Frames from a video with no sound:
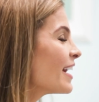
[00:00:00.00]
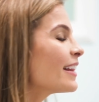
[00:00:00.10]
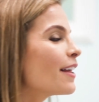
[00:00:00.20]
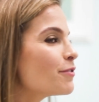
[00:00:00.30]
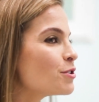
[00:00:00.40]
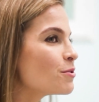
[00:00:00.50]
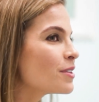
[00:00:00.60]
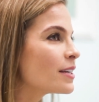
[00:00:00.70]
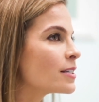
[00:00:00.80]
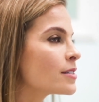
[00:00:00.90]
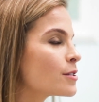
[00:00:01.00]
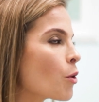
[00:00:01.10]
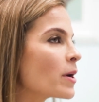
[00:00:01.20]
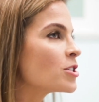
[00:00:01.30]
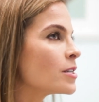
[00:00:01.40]
And I love too that it's
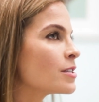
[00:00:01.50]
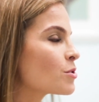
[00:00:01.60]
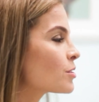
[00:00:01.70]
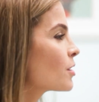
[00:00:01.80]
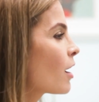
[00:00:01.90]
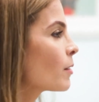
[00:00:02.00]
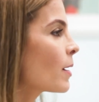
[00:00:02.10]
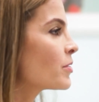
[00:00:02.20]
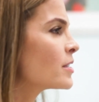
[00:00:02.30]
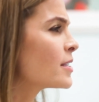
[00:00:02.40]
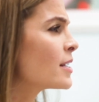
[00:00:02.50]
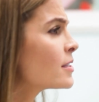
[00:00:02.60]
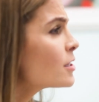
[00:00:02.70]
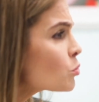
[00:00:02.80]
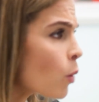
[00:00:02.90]
so much easier to talk about these
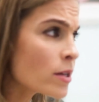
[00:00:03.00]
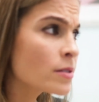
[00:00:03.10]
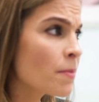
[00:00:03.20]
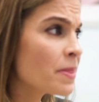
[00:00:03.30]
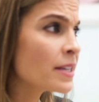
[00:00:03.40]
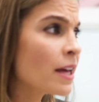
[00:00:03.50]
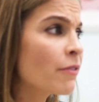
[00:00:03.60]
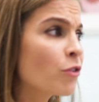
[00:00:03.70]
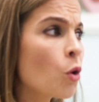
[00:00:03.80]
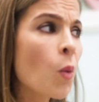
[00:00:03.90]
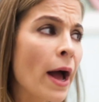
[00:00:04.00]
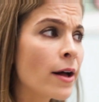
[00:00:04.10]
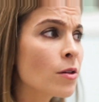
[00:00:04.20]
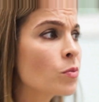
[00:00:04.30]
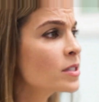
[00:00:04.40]
days. This was something that for a
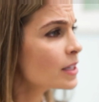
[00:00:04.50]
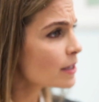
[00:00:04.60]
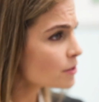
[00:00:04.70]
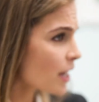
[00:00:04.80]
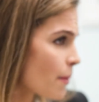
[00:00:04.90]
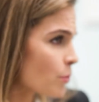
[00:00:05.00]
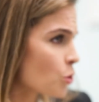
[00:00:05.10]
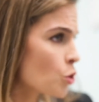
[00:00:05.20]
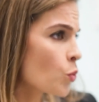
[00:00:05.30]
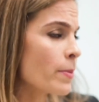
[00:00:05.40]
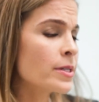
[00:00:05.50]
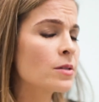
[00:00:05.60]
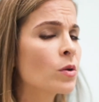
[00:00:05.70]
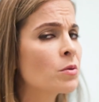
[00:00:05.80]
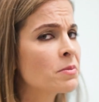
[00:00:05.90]
while was a little taboo. Women
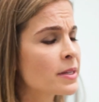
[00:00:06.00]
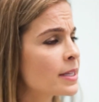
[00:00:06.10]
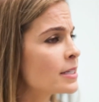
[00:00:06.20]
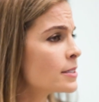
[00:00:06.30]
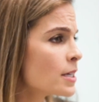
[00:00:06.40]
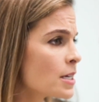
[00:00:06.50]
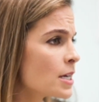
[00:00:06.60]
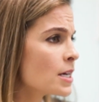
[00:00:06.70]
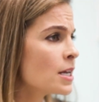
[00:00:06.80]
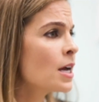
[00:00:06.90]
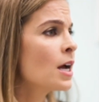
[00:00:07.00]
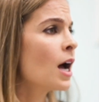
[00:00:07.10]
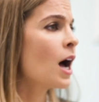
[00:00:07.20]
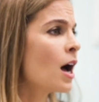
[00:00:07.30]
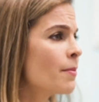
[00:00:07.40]
didn't want to admit they did it.
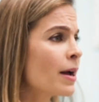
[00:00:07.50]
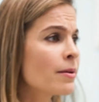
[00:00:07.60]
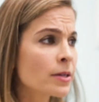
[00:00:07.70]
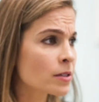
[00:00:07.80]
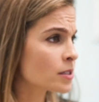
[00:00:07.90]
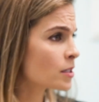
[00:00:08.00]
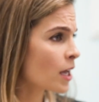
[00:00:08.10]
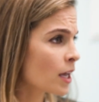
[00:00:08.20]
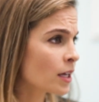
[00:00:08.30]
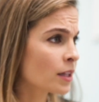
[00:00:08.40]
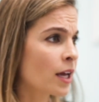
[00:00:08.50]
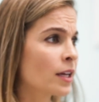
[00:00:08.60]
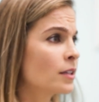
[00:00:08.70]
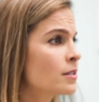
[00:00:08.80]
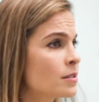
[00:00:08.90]
I'm here to say,
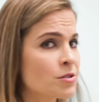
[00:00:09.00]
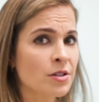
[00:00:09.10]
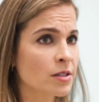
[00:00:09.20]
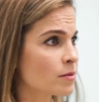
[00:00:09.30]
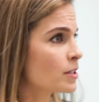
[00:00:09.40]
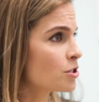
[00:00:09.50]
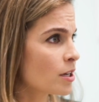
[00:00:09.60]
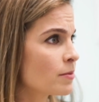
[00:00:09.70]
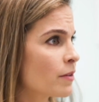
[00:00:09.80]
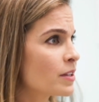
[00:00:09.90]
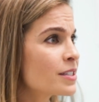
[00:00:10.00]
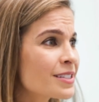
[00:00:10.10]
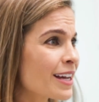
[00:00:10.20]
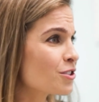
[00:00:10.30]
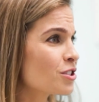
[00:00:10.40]
like, listen, there's nothing to be ashamed of. This
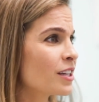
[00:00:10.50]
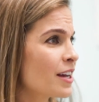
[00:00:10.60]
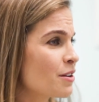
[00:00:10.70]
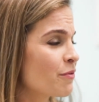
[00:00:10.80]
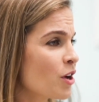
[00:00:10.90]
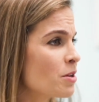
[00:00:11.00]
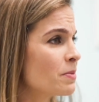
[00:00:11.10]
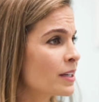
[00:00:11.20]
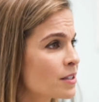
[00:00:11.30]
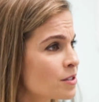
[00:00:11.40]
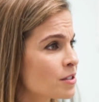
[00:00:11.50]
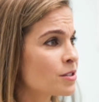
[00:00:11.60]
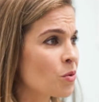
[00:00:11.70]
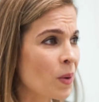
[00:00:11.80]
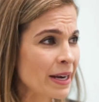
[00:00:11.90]
is actually kind of fun because
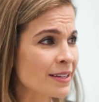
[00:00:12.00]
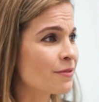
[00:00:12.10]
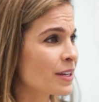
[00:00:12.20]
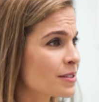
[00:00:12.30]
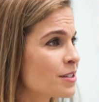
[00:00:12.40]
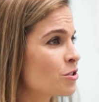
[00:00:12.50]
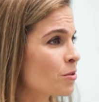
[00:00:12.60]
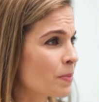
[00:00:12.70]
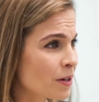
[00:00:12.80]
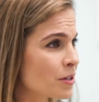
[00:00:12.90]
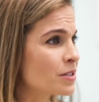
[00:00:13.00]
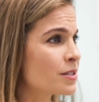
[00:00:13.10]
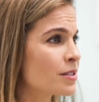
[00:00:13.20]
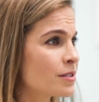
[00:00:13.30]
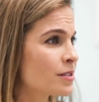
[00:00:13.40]
it's a way to invest in your
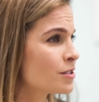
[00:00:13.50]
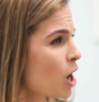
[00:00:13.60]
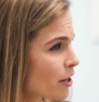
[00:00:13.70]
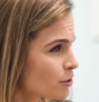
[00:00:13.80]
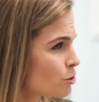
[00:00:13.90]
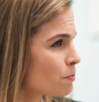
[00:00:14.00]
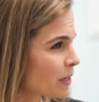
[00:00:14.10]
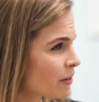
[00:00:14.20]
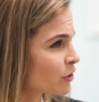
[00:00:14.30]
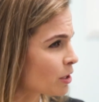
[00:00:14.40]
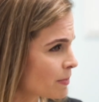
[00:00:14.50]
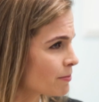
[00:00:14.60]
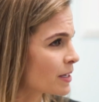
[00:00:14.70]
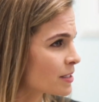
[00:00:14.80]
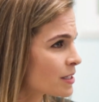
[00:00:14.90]
appearance. It's not too big of a
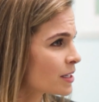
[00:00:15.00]
commitment.